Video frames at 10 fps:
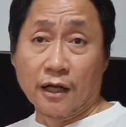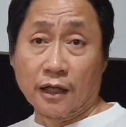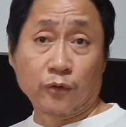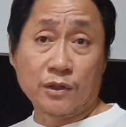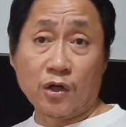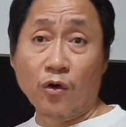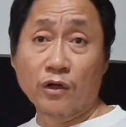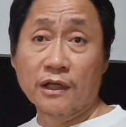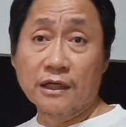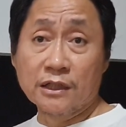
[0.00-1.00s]
It was
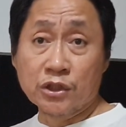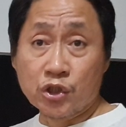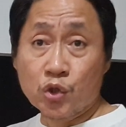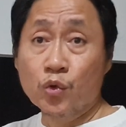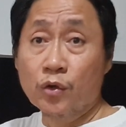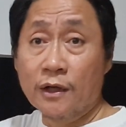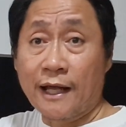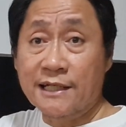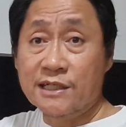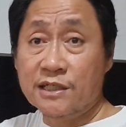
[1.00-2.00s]
only in June
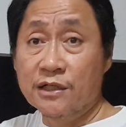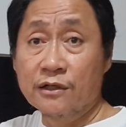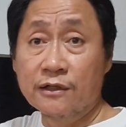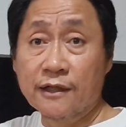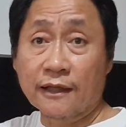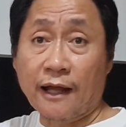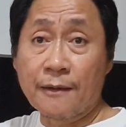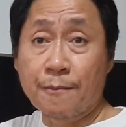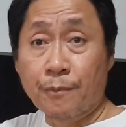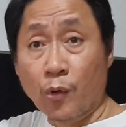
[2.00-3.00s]
last year that
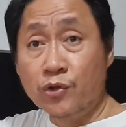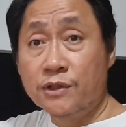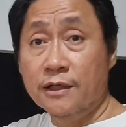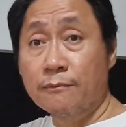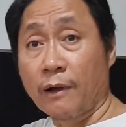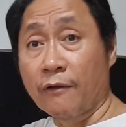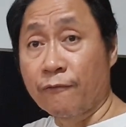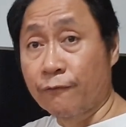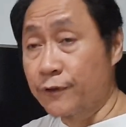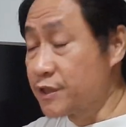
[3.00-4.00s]
I posted my
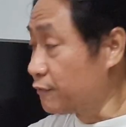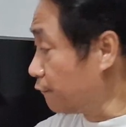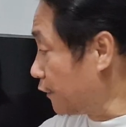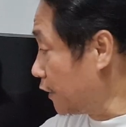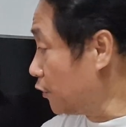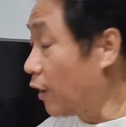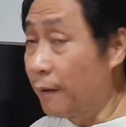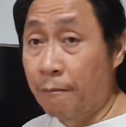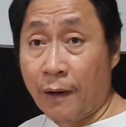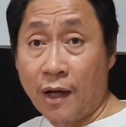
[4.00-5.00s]
first video
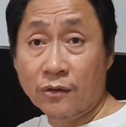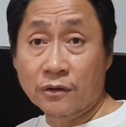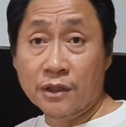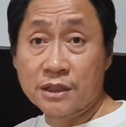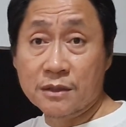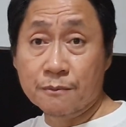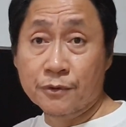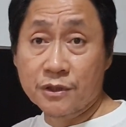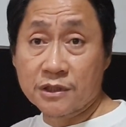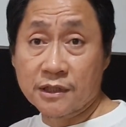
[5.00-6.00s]
about this
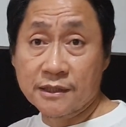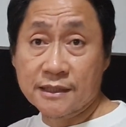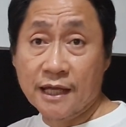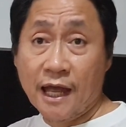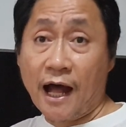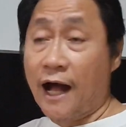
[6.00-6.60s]
purchase,